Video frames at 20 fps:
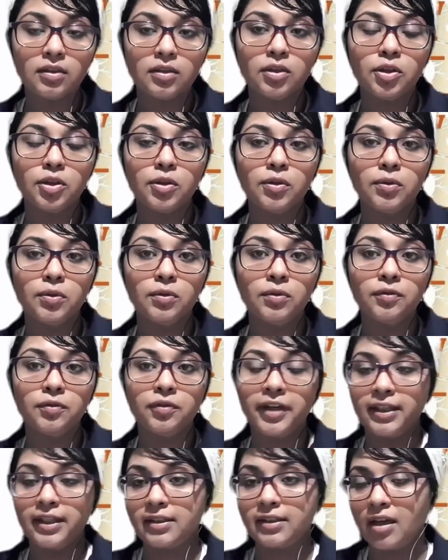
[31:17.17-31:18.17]
to, for
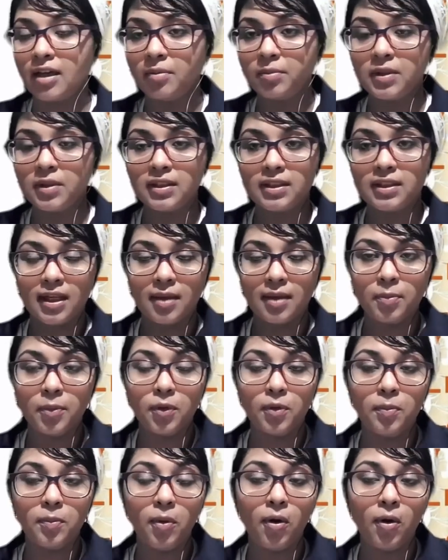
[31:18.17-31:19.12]
example, say pour